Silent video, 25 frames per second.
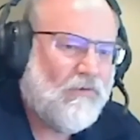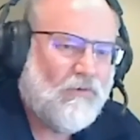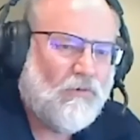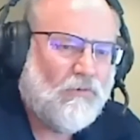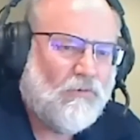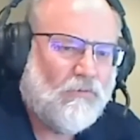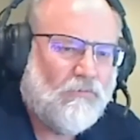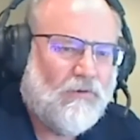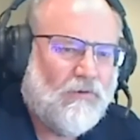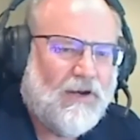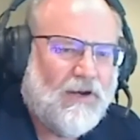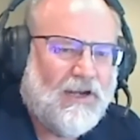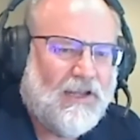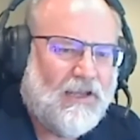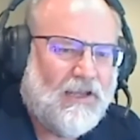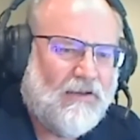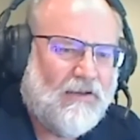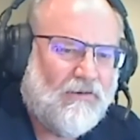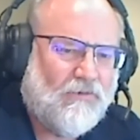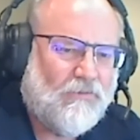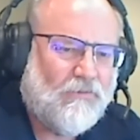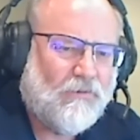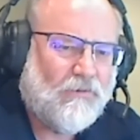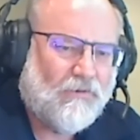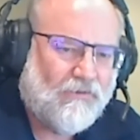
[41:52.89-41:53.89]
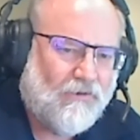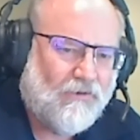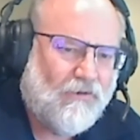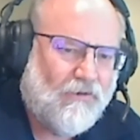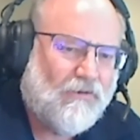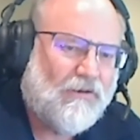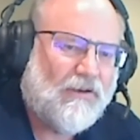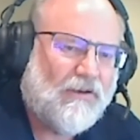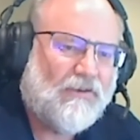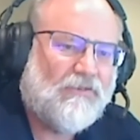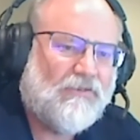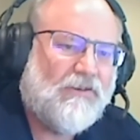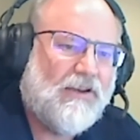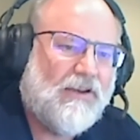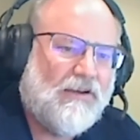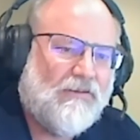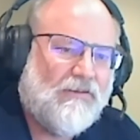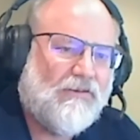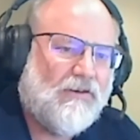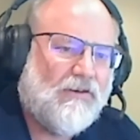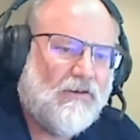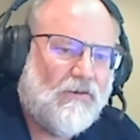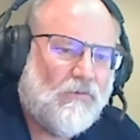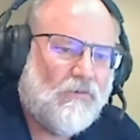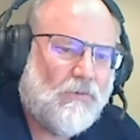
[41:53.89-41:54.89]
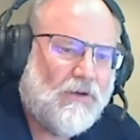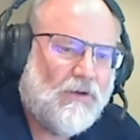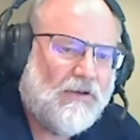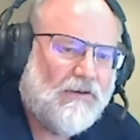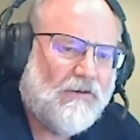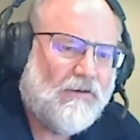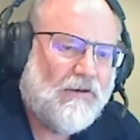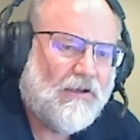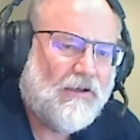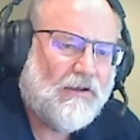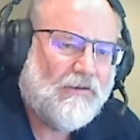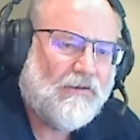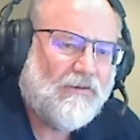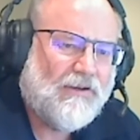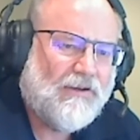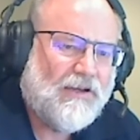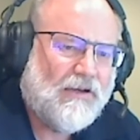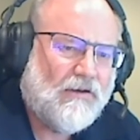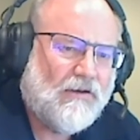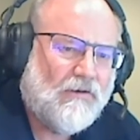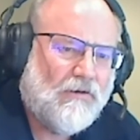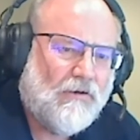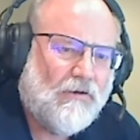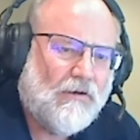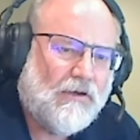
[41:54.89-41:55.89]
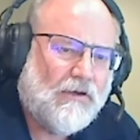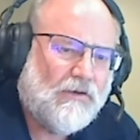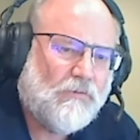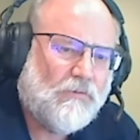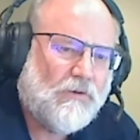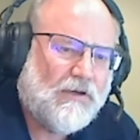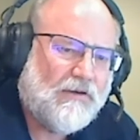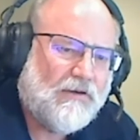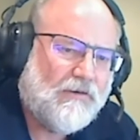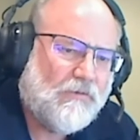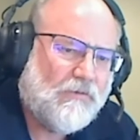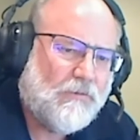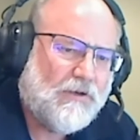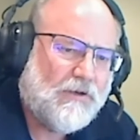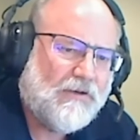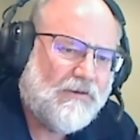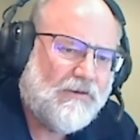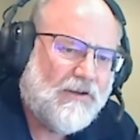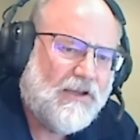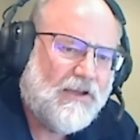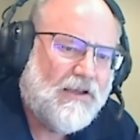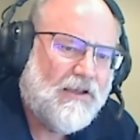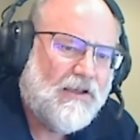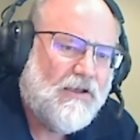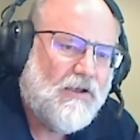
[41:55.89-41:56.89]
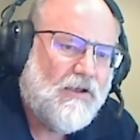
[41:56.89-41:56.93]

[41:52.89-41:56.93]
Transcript: already to a certain extent in 2019 and early 2020.